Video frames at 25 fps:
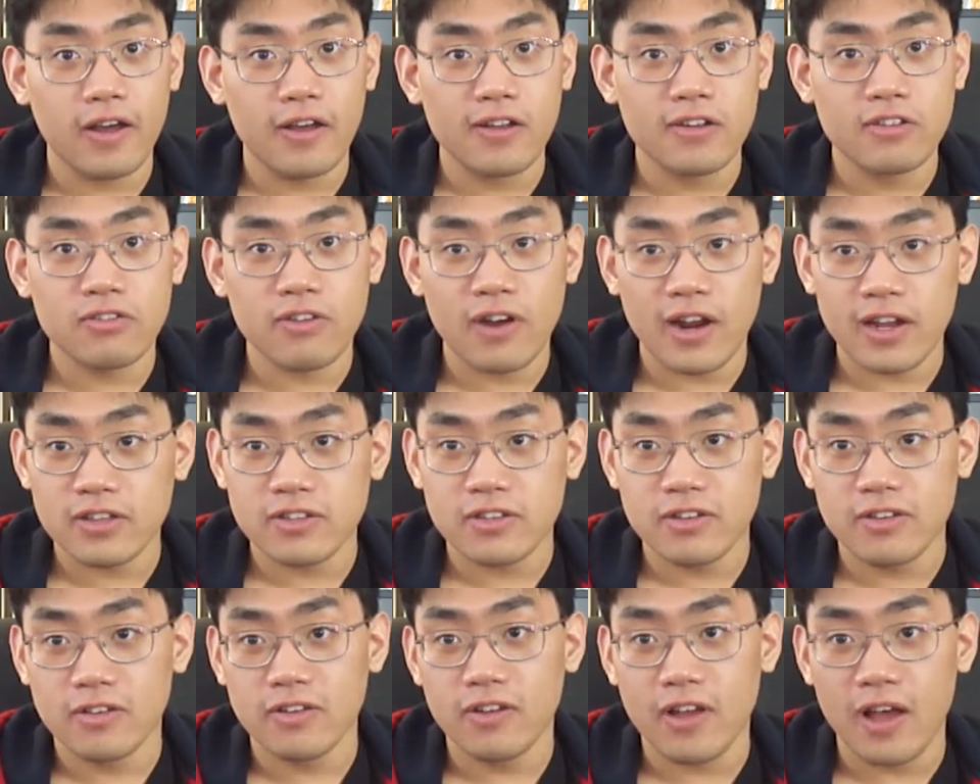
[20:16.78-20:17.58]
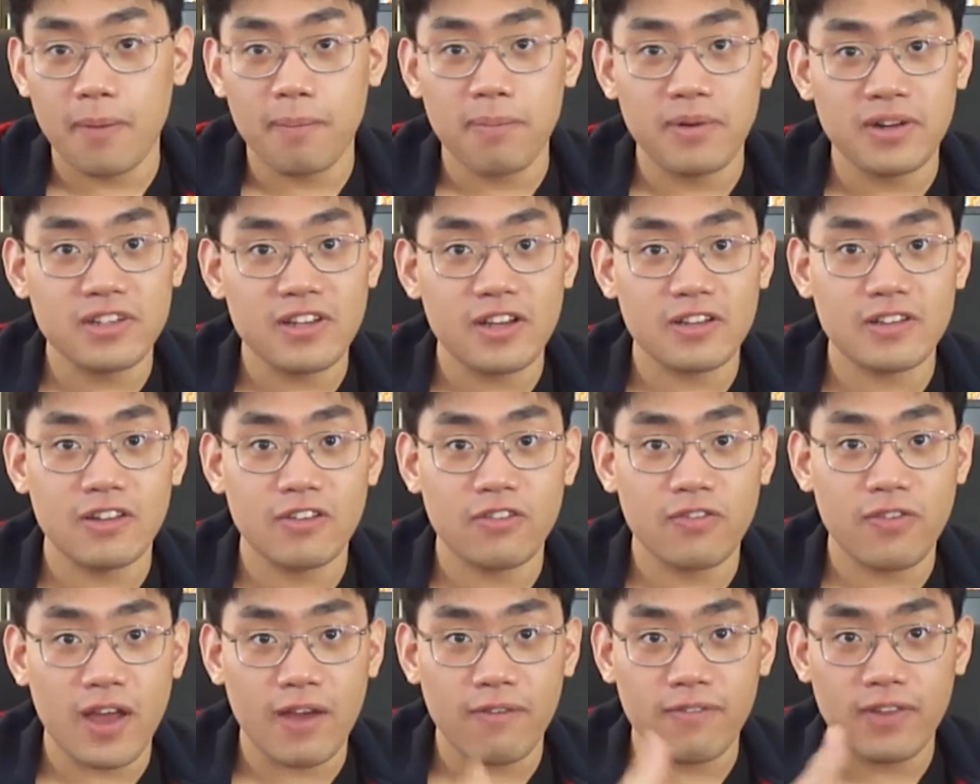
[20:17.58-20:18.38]
trying to protect
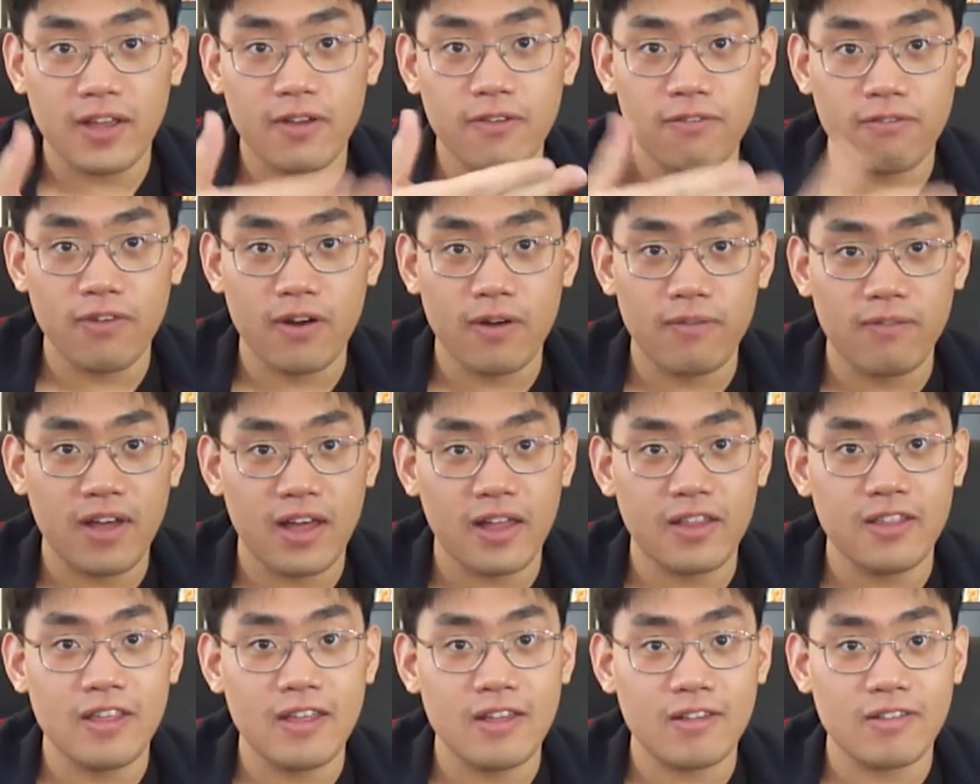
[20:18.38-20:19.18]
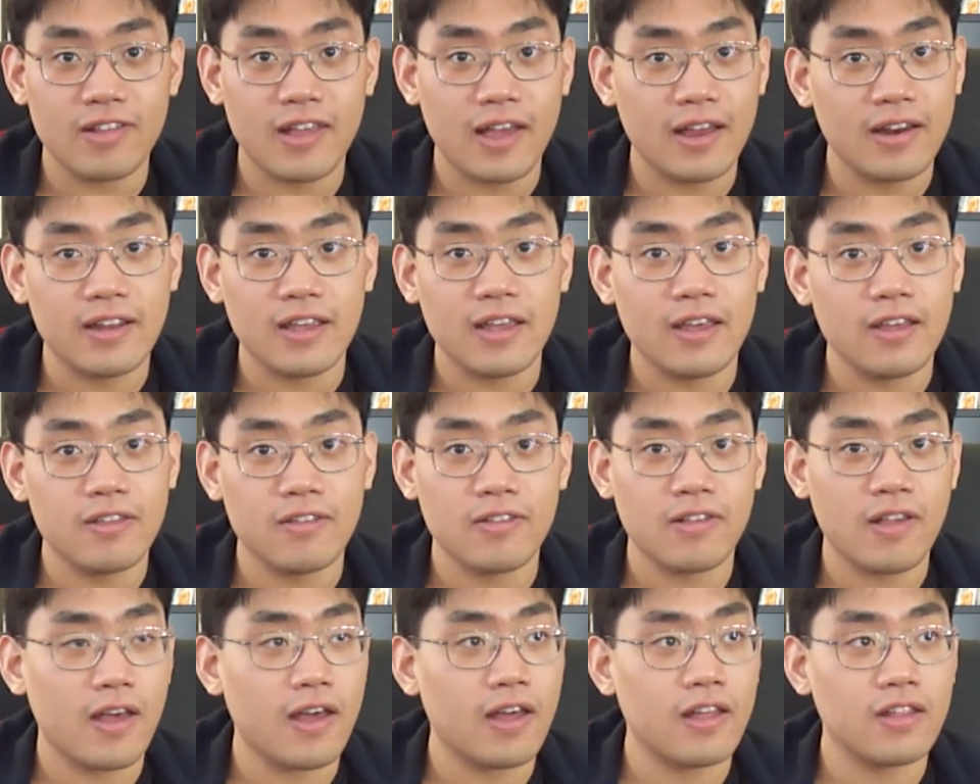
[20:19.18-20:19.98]
his family from this, and
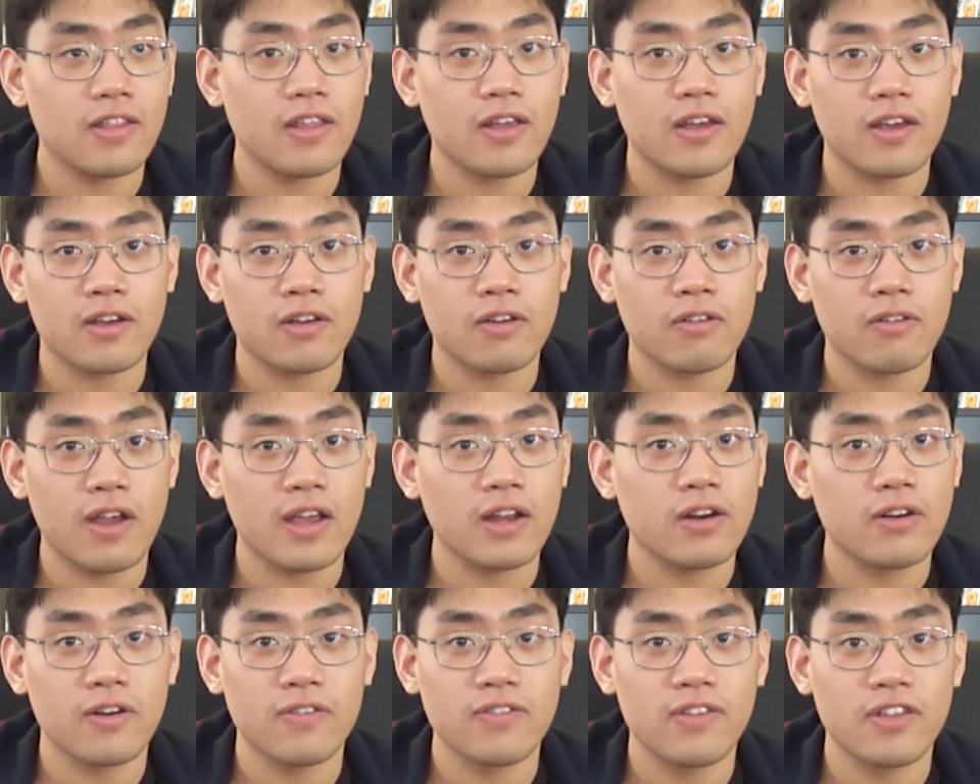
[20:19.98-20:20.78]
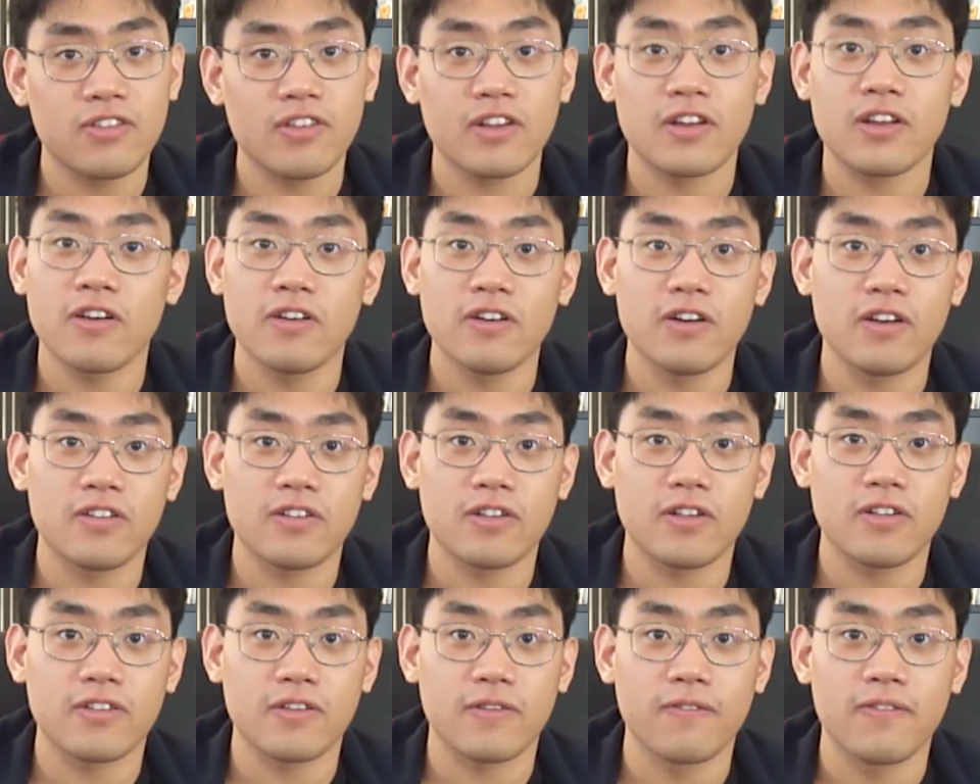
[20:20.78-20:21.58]
he's the creator of the security
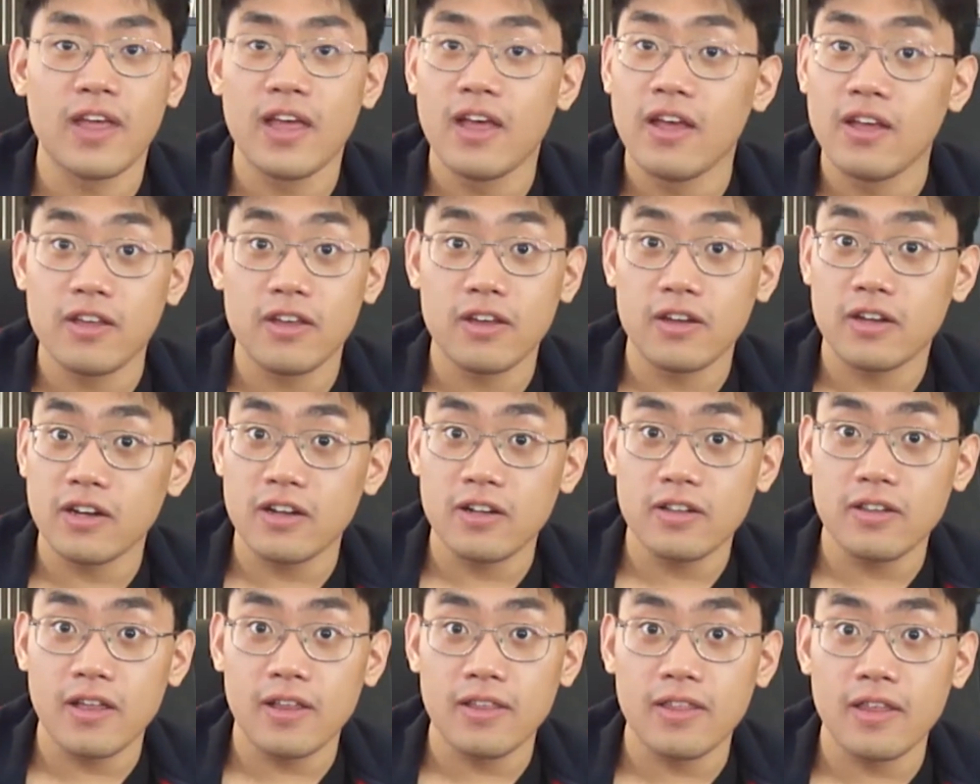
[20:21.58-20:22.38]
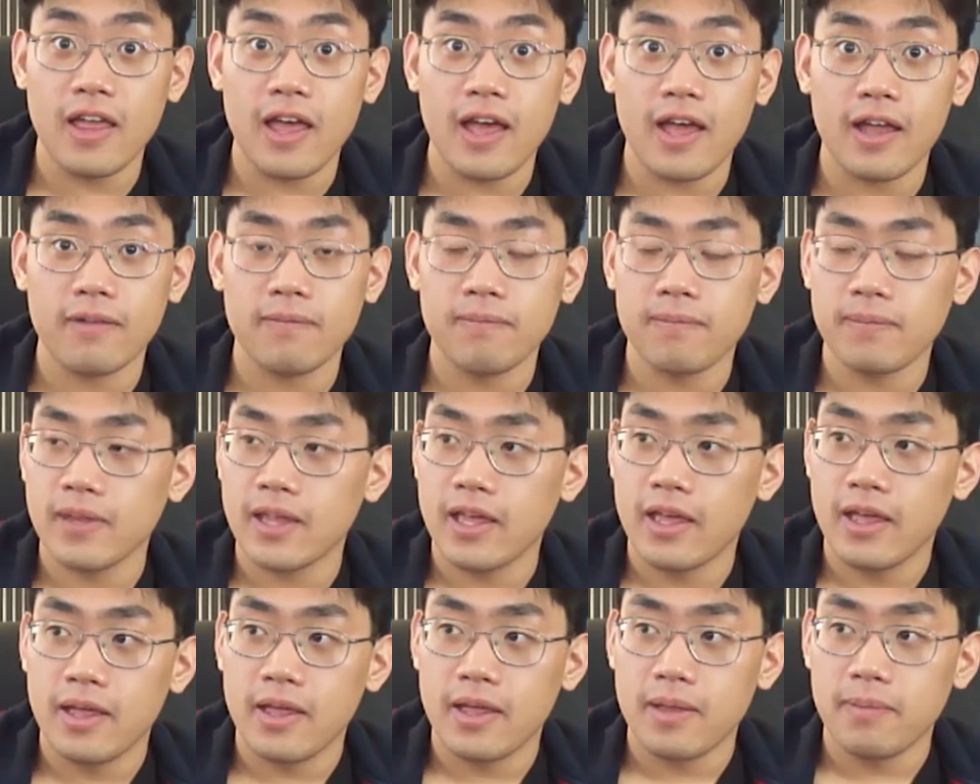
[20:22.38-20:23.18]
system. You could have done that.
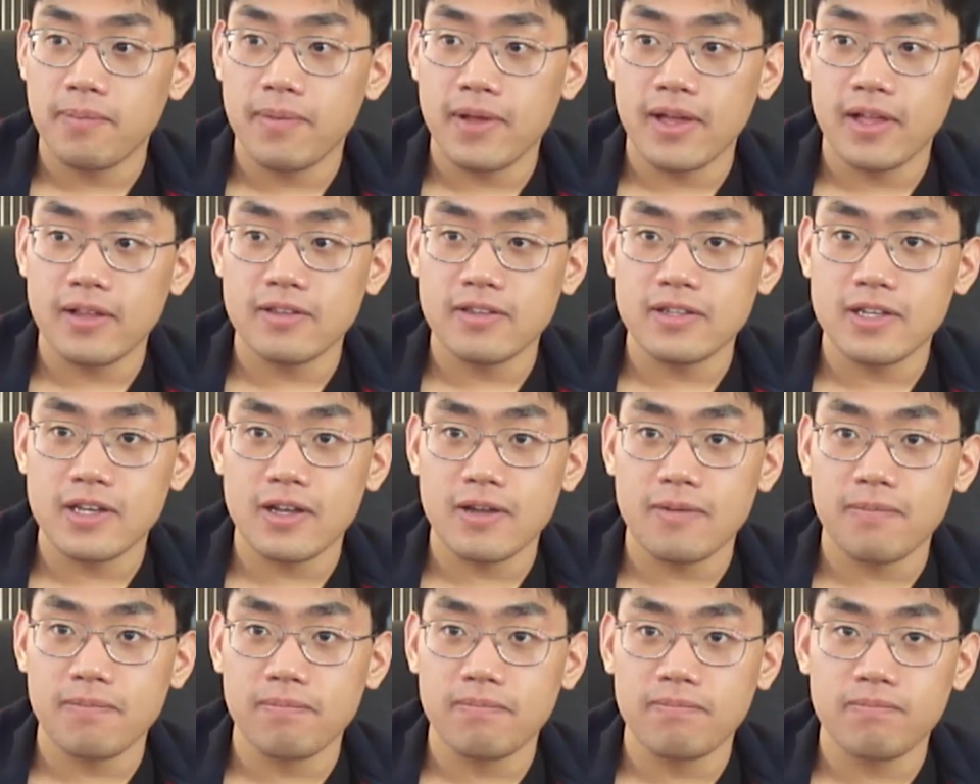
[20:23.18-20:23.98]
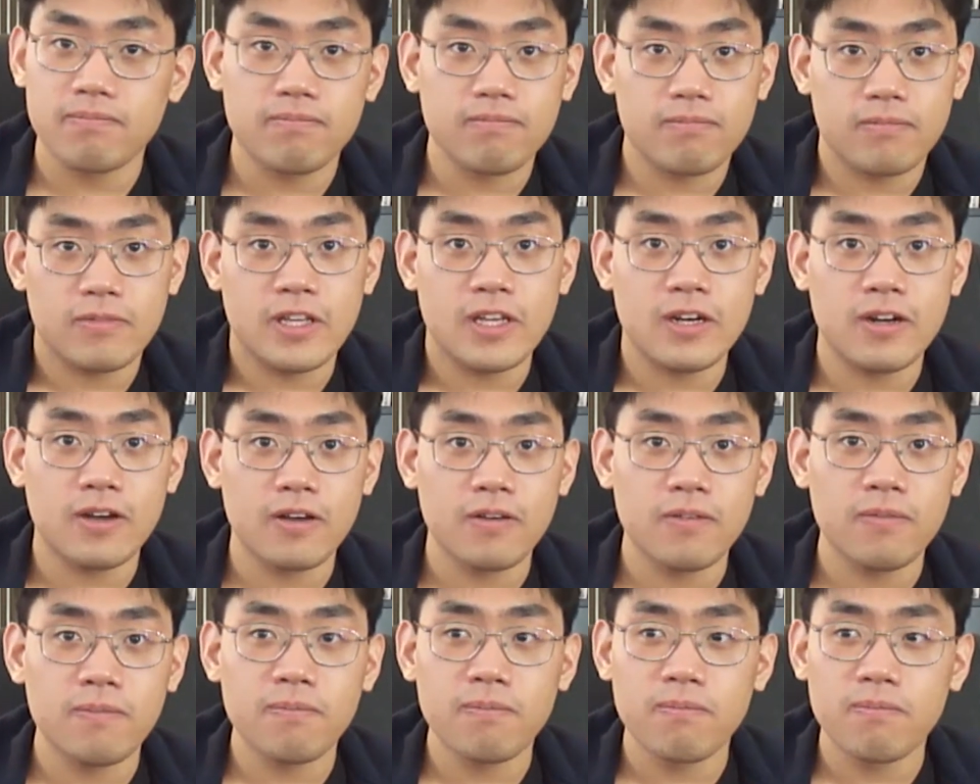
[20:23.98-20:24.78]
But, you
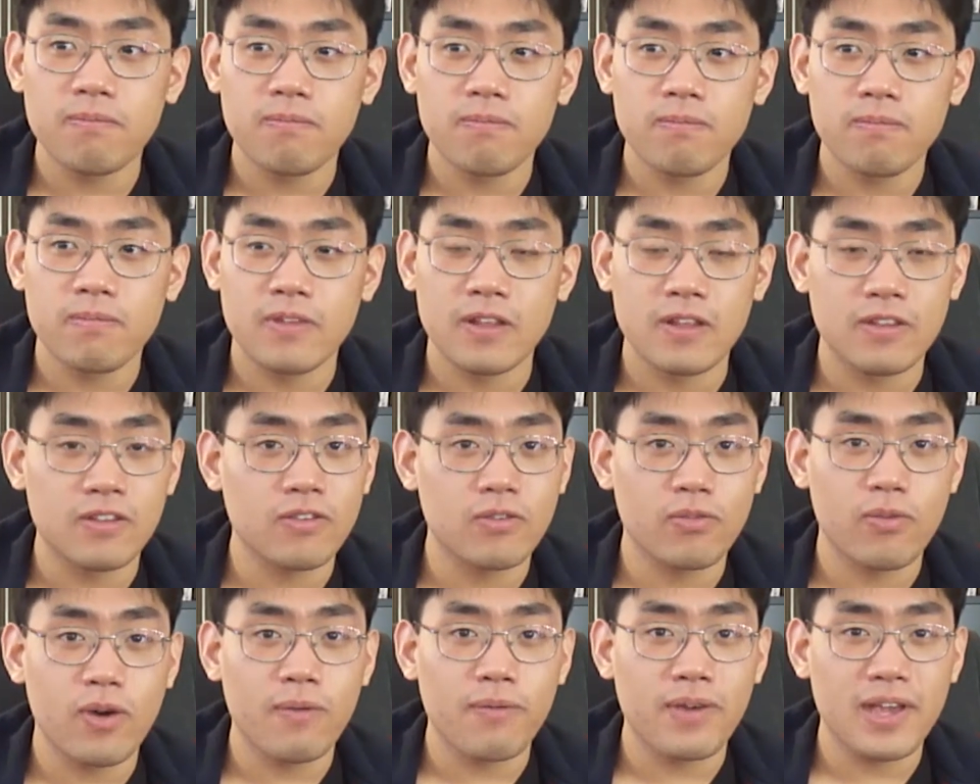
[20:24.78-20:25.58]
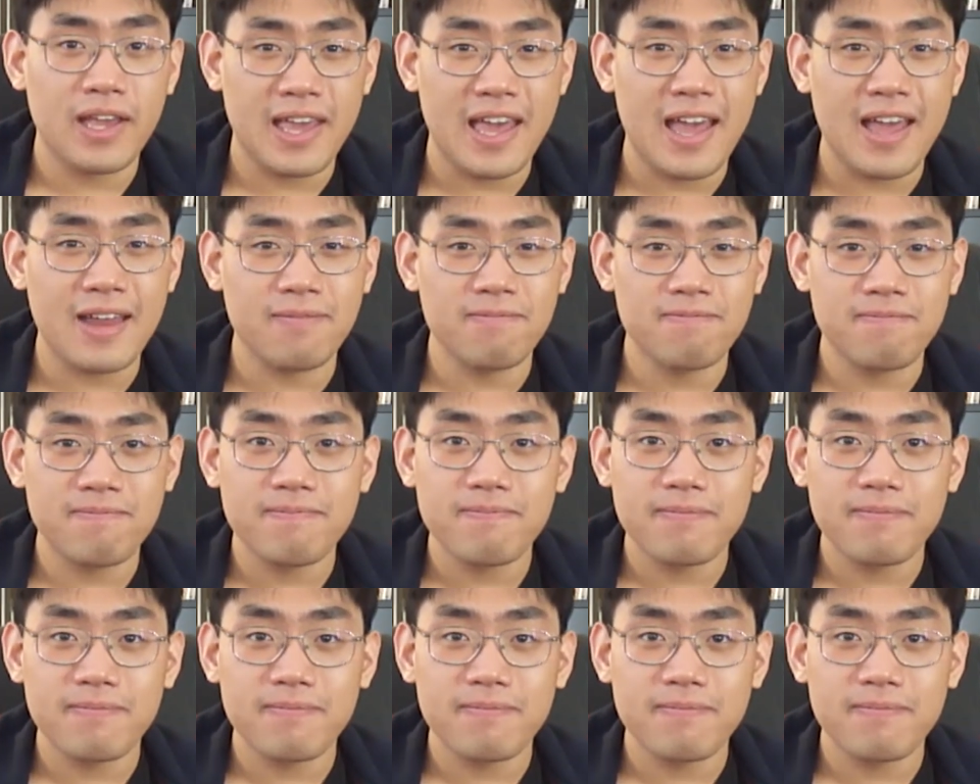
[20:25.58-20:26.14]
know, this is what we get.